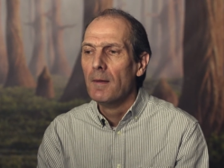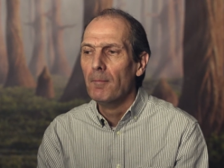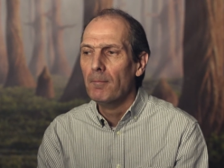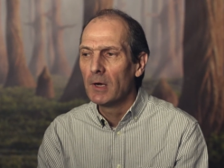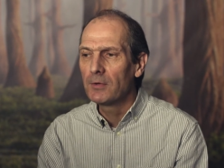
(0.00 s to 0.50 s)

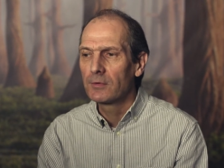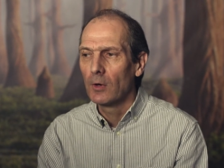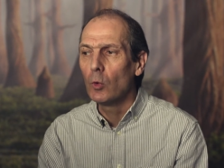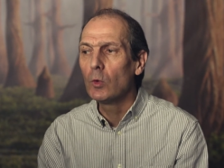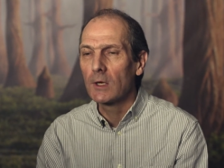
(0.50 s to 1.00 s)
Most,
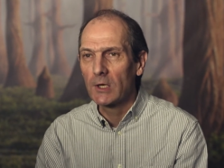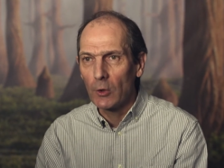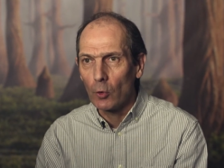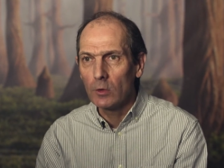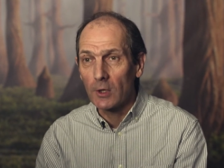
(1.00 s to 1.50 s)
all the,
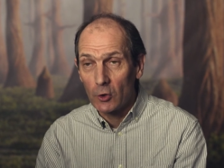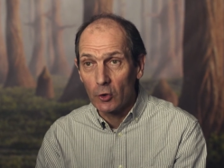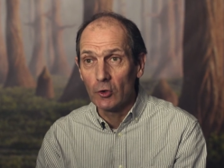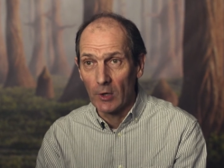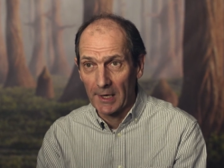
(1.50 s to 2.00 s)
all the
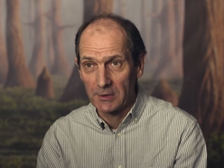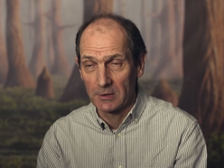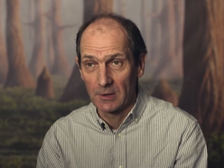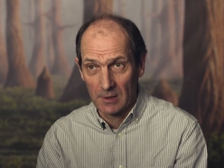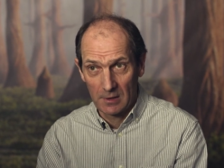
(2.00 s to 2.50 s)
core
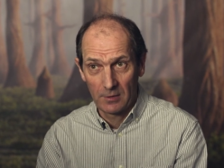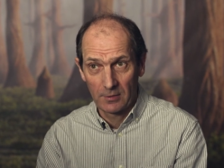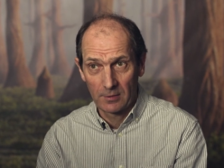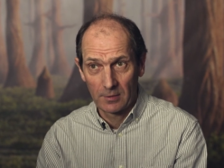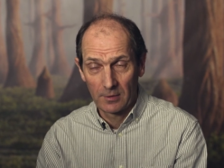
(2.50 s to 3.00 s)
action
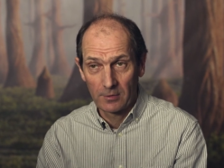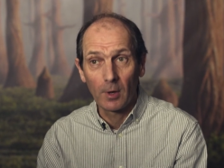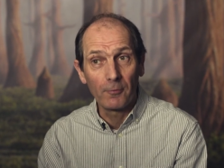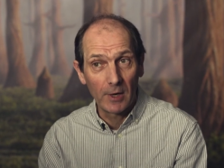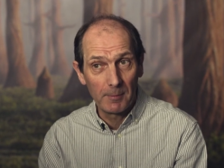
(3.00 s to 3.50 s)
is, is
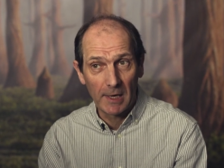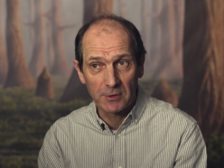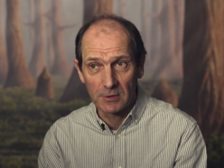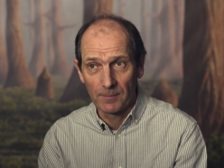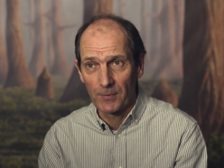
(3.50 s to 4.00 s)
stop frame
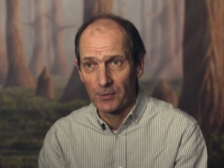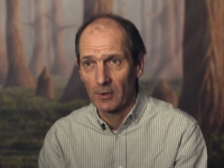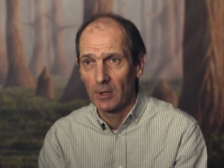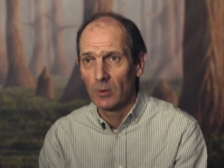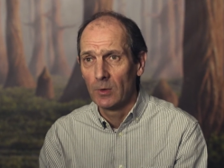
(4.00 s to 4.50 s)
action.
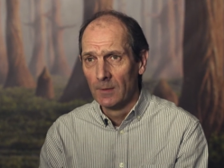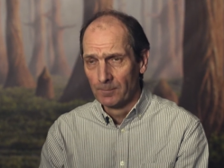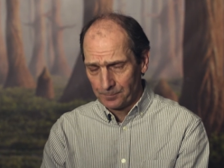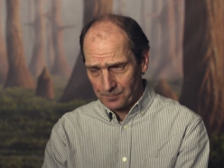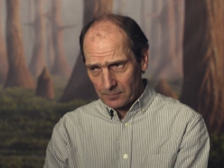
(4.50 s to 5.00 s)
So
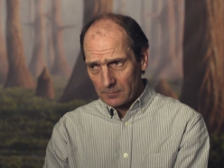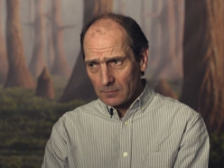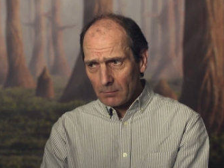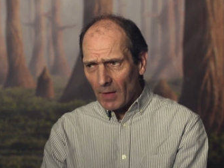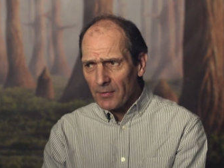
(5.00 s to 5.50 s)

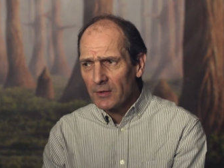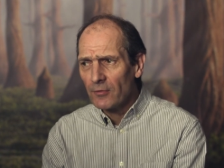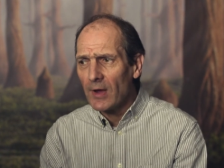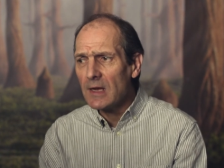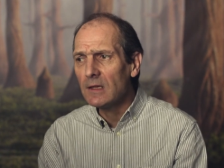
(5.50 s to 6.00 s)
there's
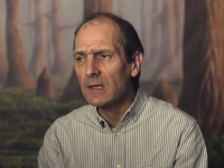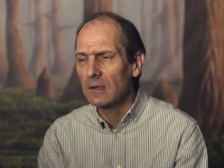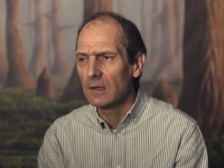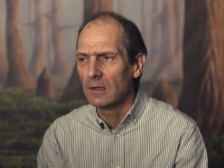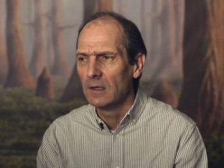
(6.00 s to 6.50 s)
very
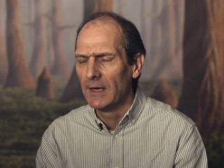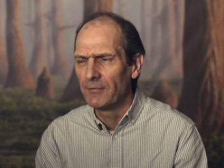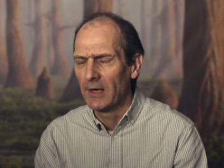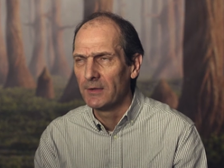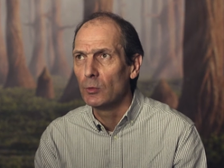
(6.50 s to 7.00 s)
little,
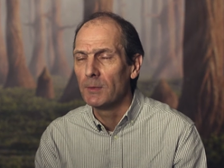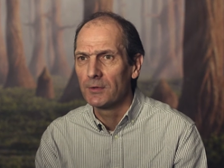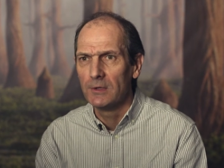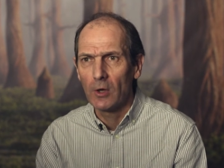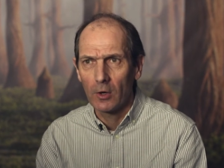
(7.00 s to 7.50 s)
fact,
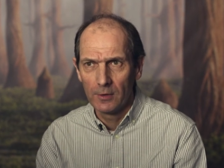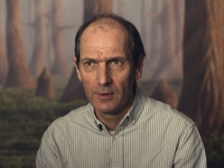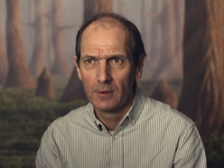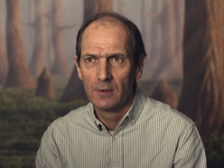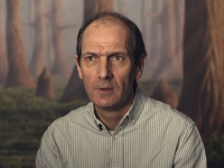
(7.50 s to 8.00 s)
almost
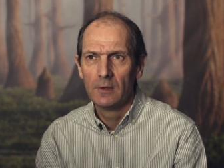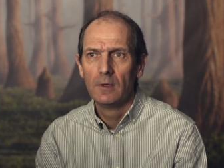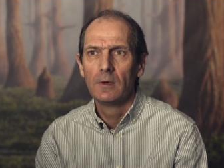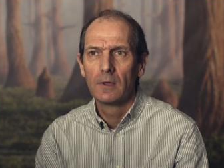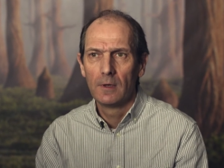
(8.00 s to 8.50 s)
non
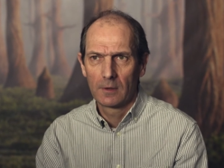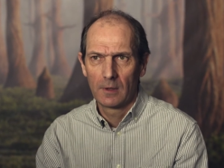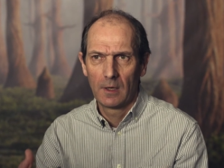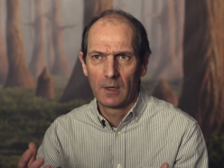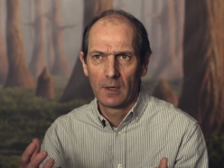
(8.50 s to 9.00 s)

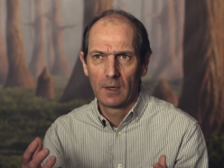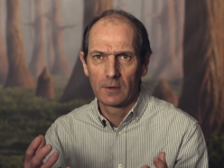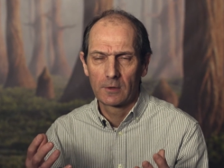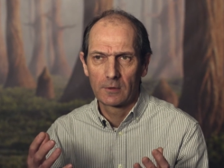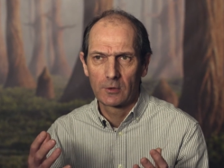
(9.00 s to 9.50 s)
uh,
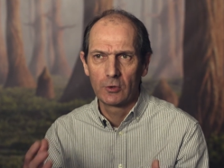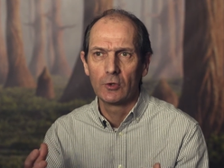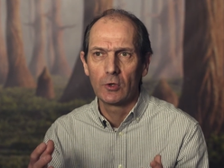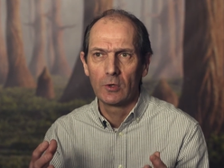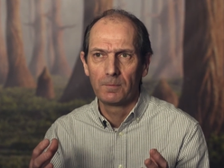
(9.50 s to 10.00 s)

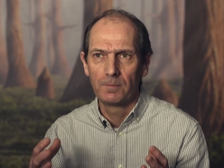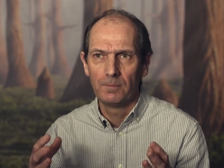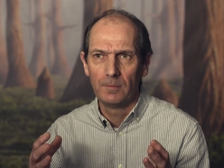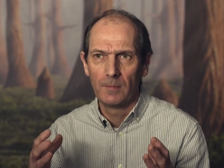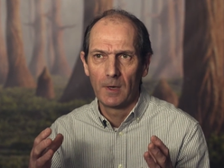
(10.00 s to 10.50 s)
core
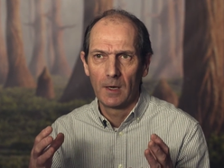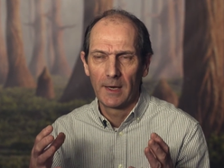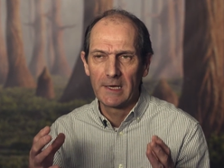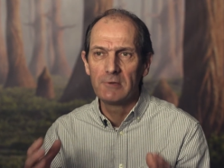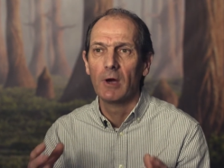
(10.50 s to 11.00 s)
uh,
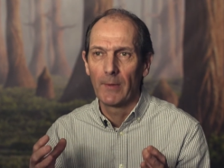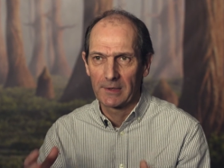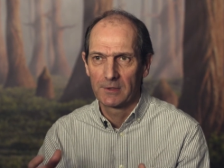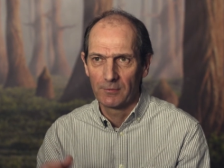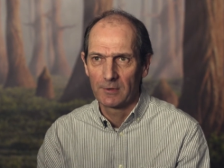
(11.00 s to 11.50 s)
hero
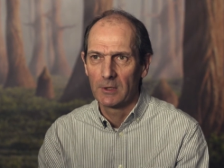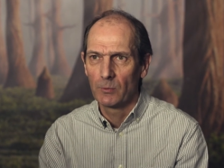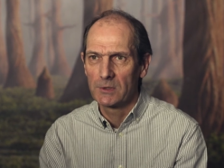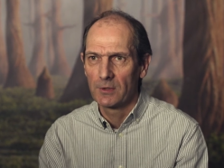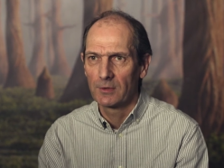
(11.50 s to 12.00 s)
activity,
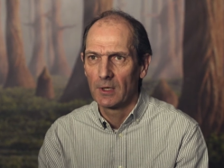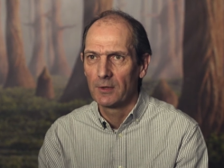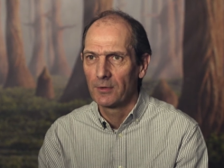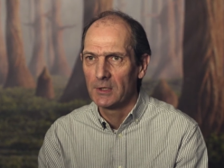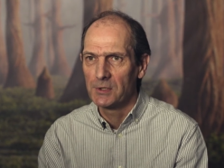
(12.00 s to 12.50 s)
which is done in
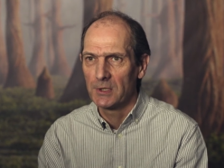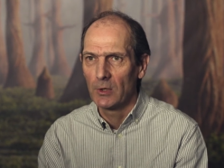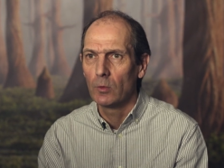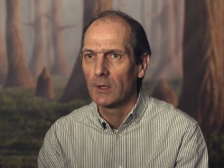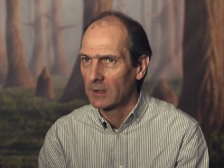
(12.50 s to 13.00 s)
CG.
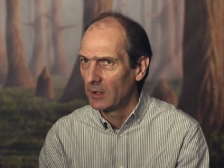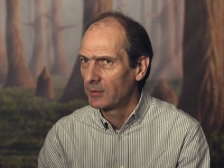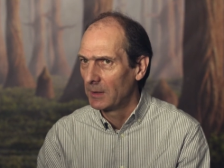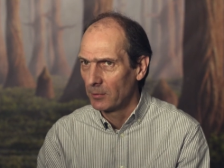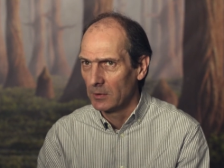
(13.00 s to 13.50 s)
All the
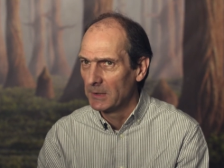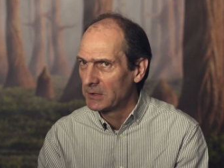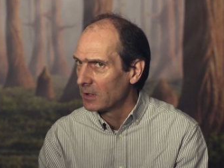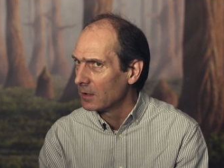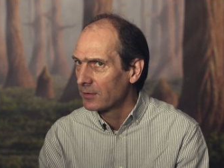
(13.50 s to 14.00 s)
close ups, all the mid
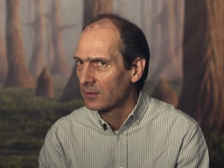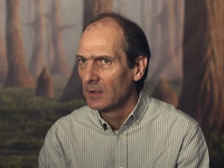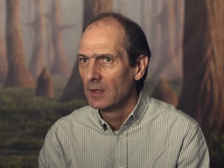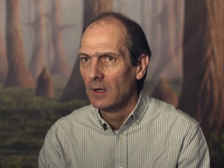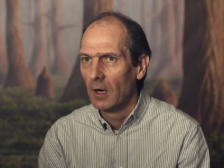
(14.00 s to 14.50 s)
shots
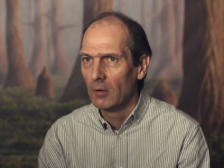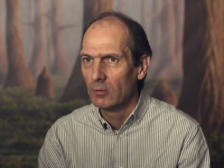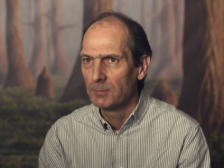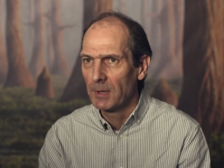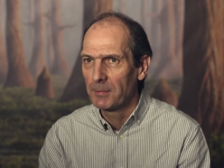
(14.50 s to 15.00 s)
are
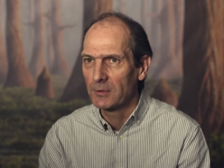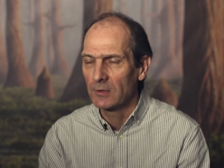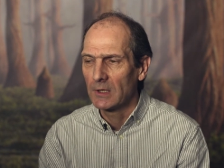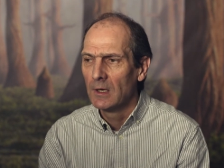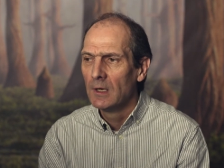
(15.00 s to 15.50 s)
all puppetry.